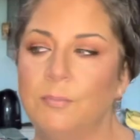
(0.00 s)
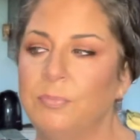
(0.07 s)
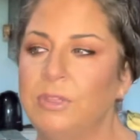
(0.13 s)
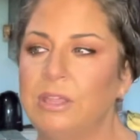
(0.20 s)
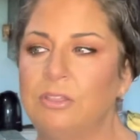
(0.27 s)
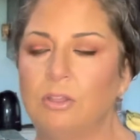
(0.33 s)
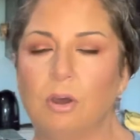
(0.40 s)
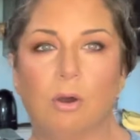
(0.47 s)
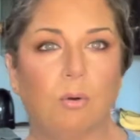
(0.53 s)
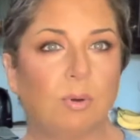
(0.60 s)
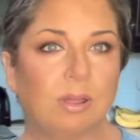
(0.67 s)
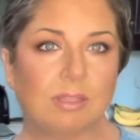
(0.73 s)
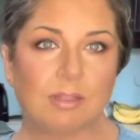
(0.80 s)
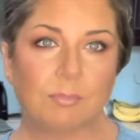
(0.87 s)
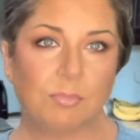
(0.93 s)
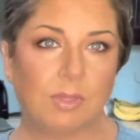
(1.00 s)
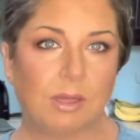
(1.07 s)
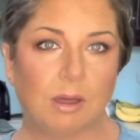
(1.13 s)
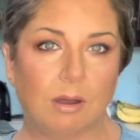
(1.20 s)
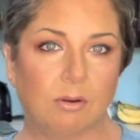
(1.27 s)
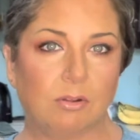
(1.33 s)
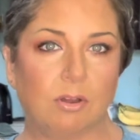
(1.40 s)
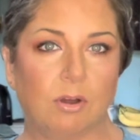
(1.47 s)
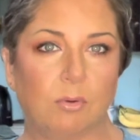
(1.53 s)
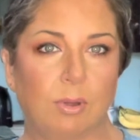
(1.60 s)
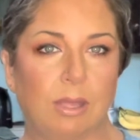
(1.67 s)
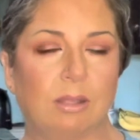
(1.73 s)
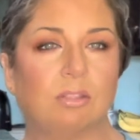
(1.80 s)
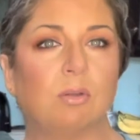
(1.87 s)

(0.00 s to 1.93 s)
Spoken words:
It's always something ongoing.